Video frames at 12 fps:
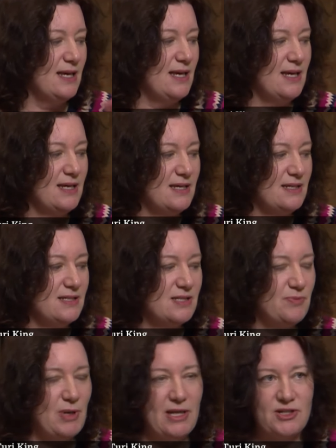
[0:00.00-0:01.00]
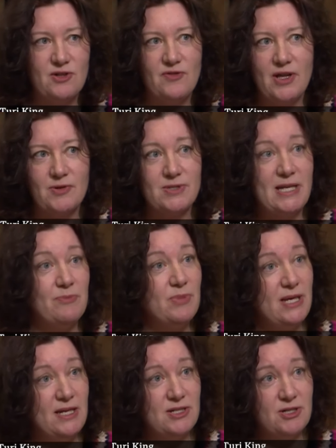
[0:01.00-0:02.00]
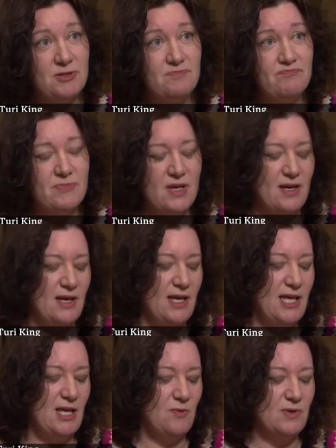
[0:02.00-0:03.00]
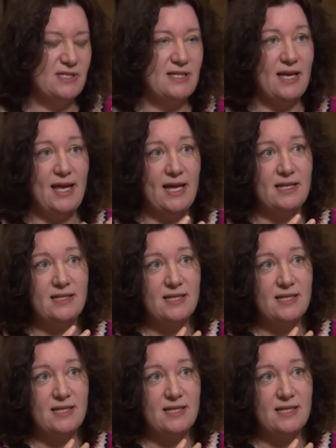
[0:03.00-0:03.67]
his biological father was named Peter. He was the head